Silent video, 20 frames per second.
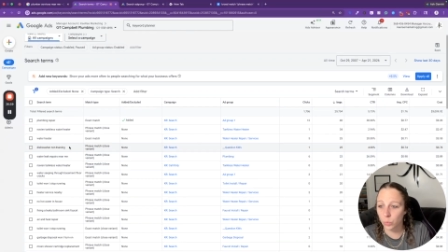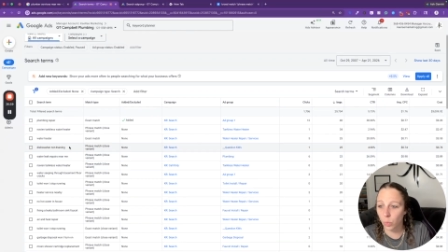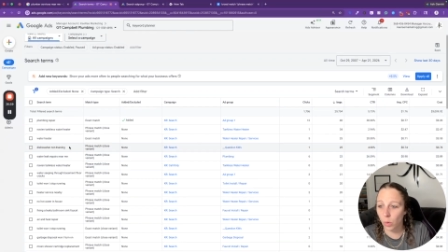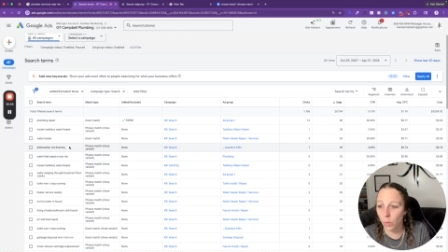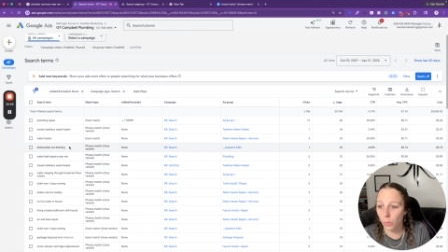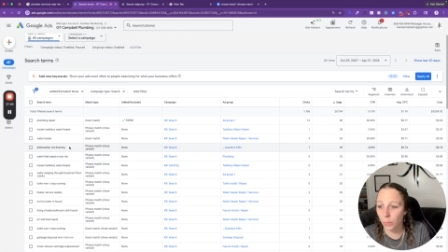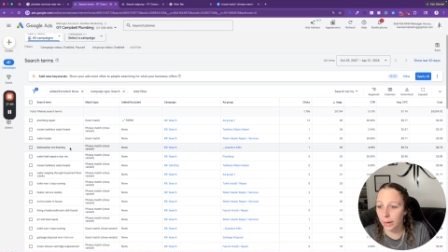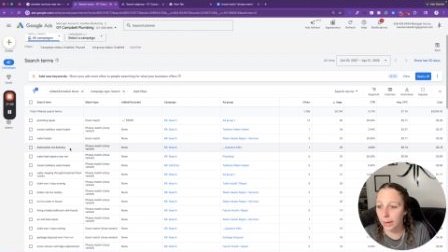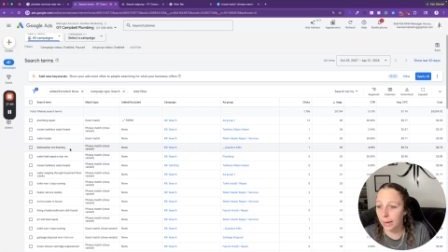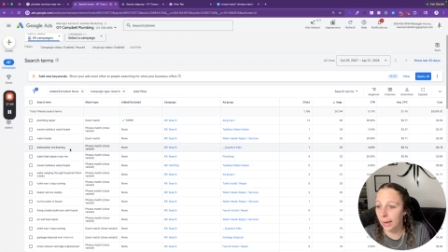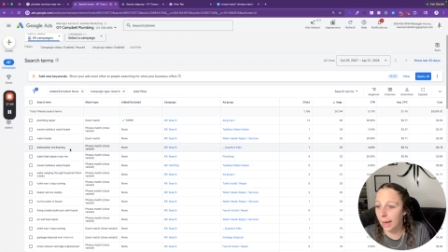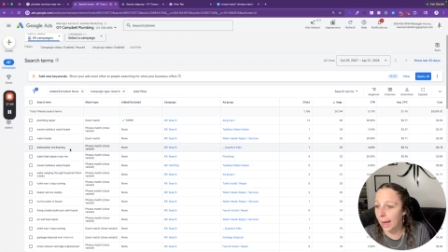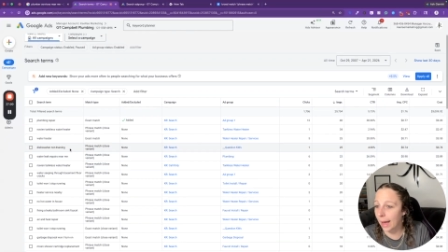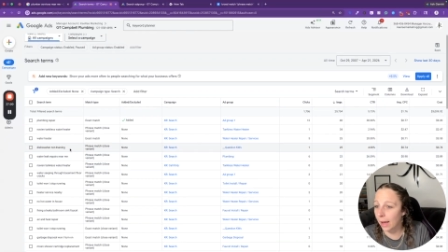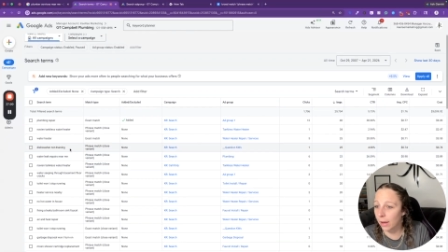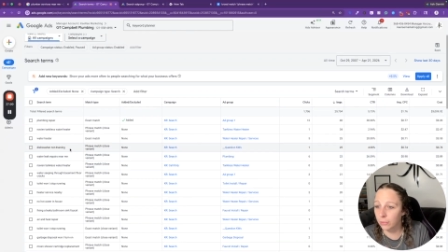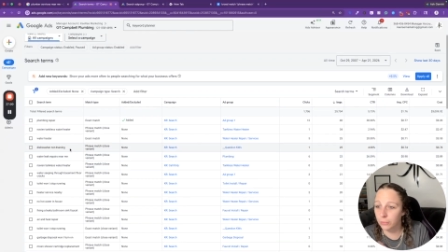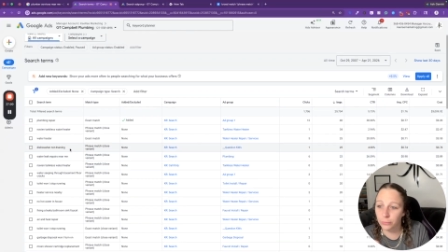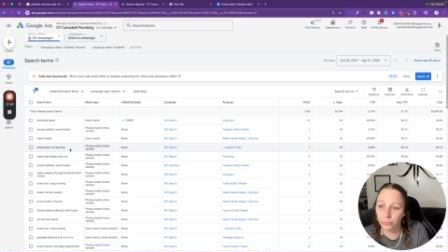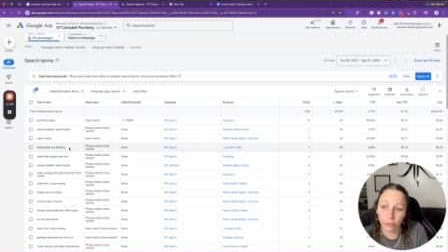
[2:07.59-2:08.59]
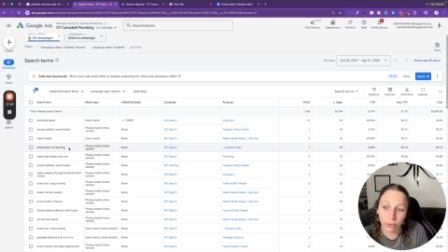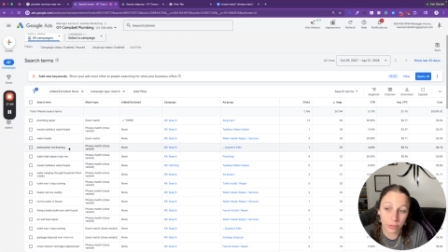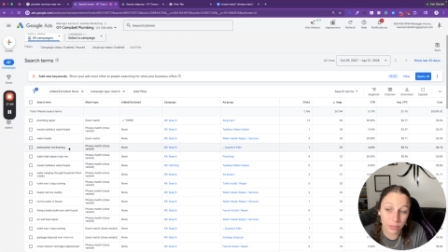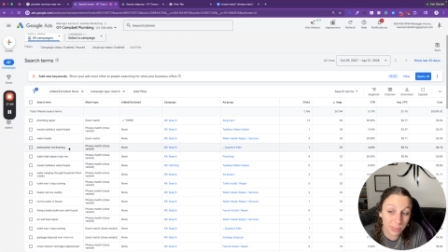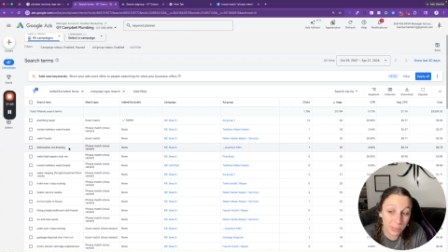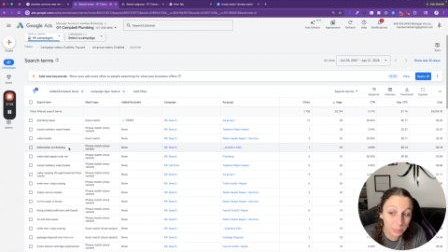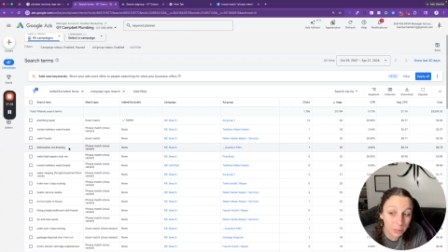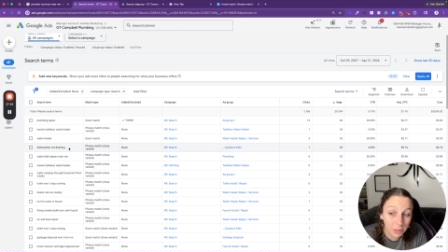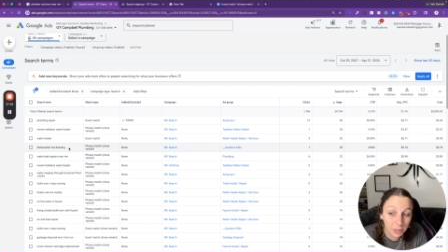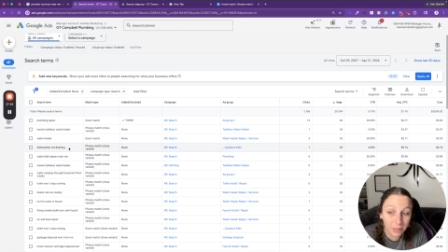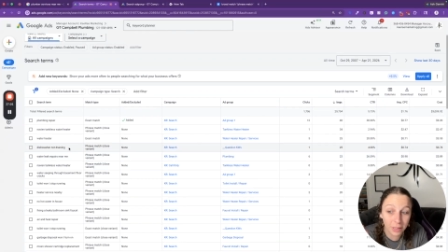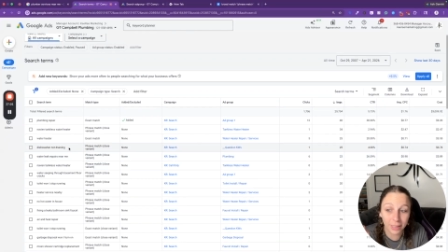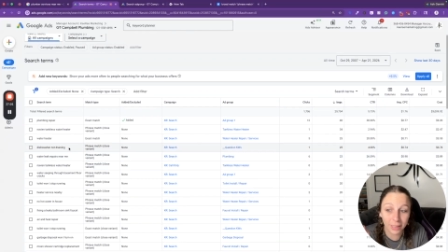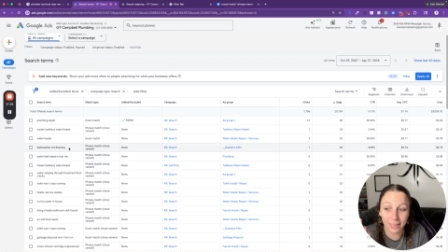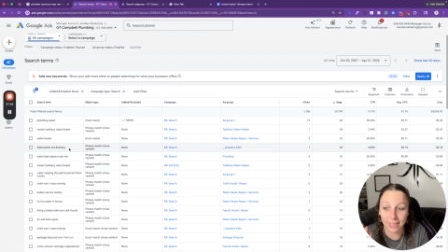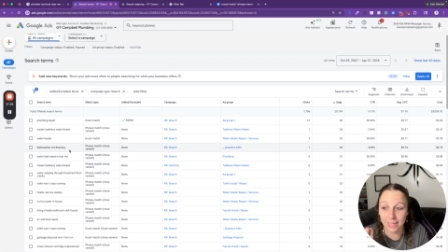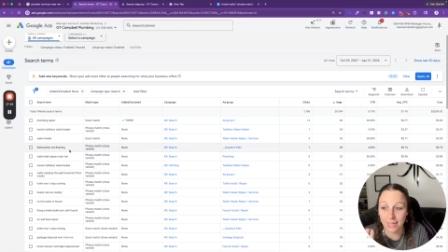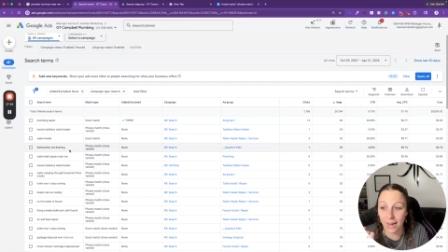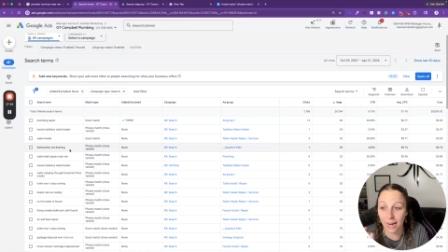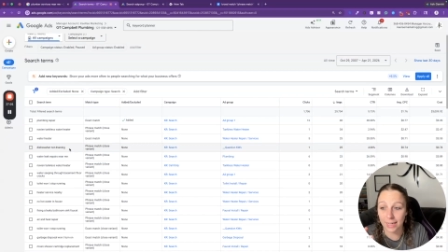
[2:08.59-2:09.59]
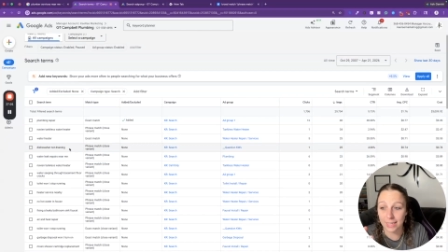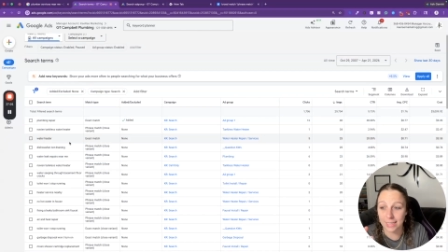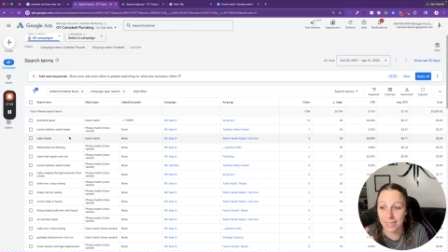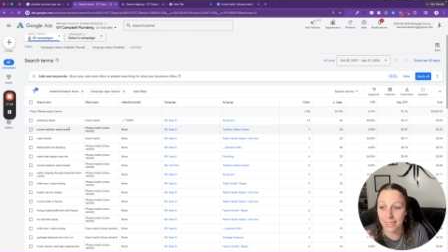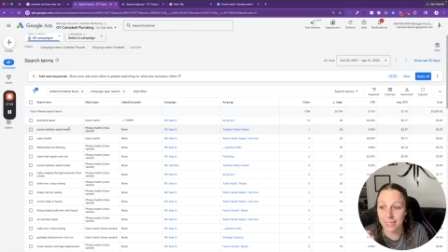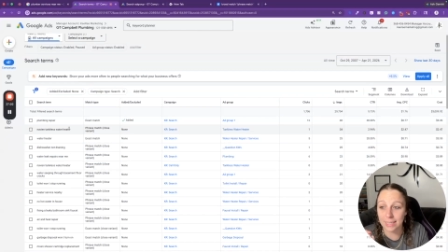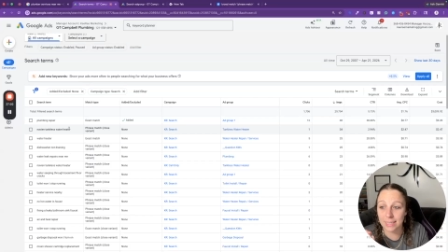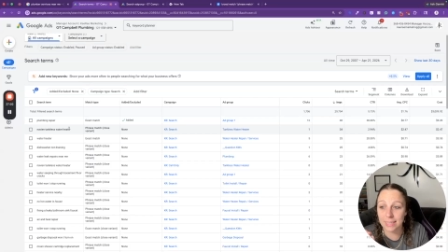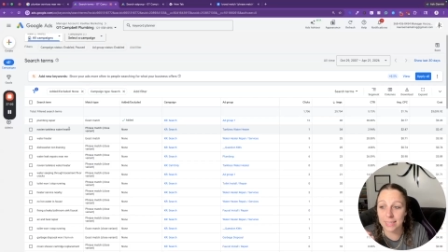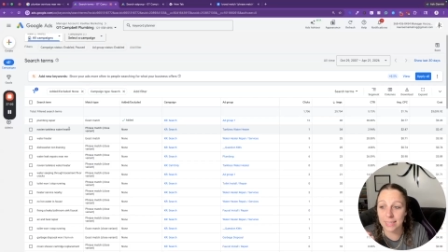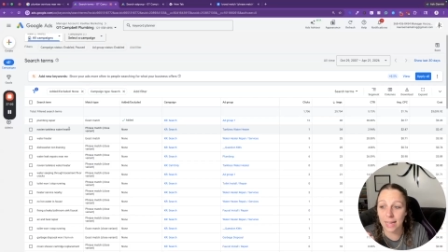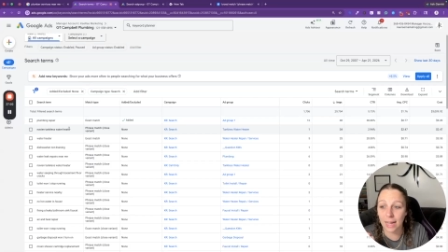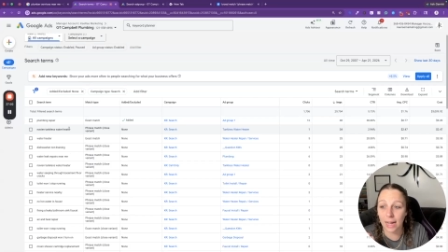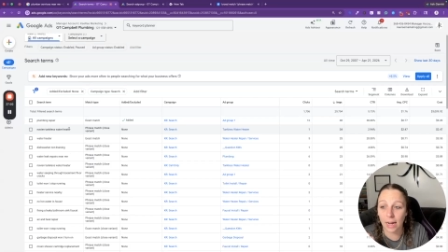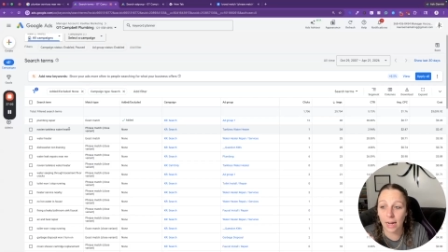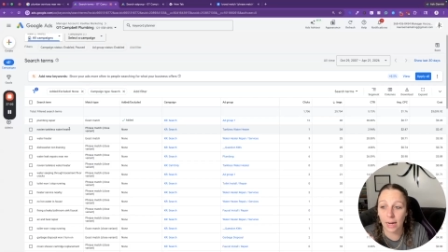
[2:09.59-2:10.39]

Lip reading: what we have for some good ideas